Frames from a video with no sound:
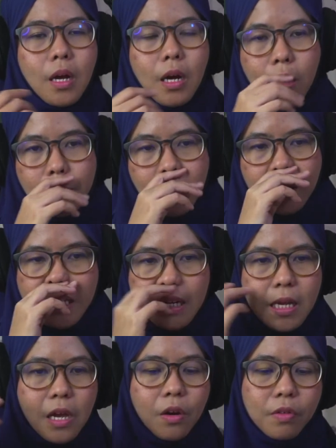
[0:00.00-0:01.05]
because at
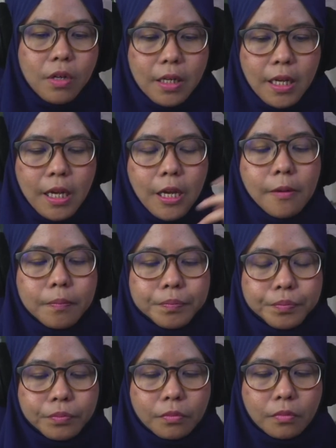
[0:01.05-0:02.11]
the end of the day,
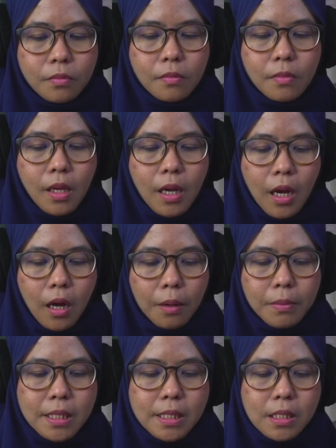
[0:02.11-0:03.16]

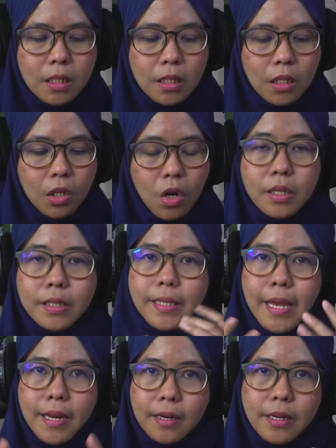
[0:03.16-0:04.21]
is the
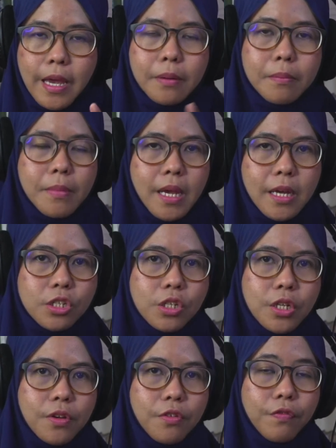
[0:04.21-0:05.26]
content that me
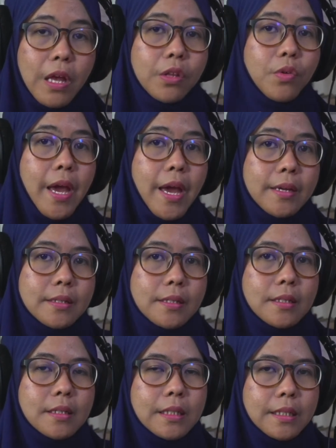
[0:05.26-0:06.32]
actually value add
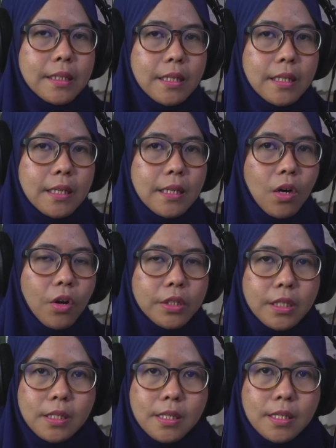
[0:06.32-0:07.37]
the
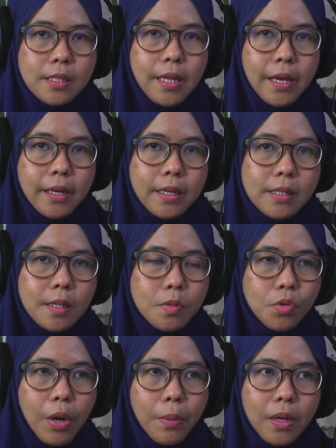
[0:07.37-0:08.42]
audience that is
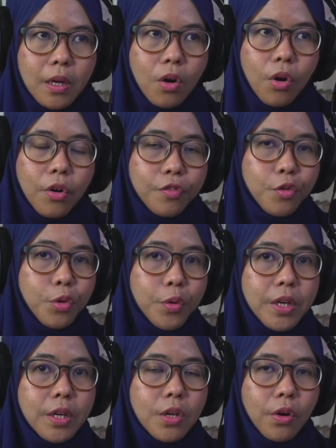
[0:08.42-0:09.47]
subscribing or
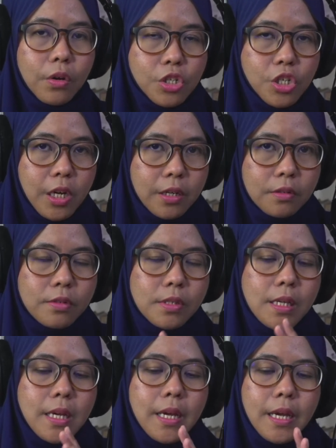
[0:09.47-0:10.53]
following your
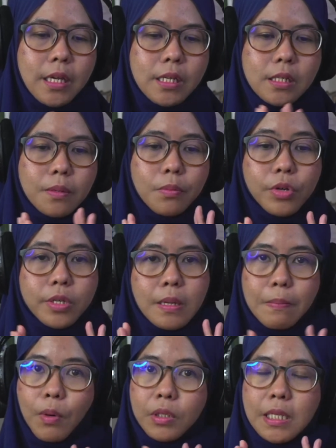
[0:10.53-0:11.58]
channels is the most
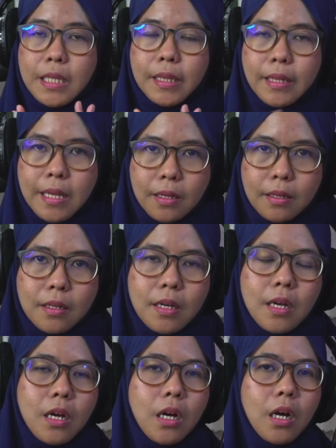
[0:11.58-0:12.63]
important thing
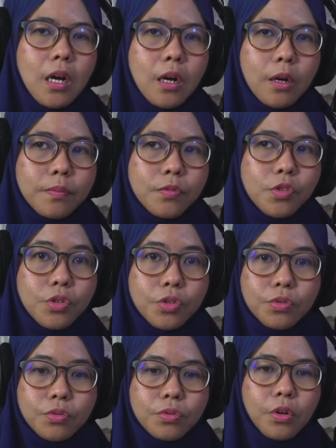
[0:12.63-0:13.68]
to
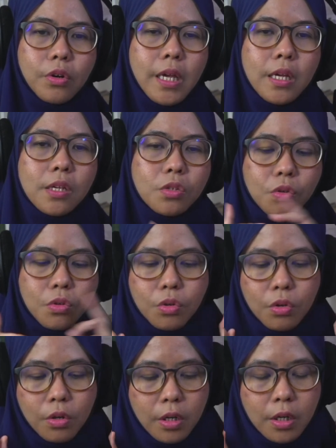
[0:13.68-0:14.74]
do. Okay, so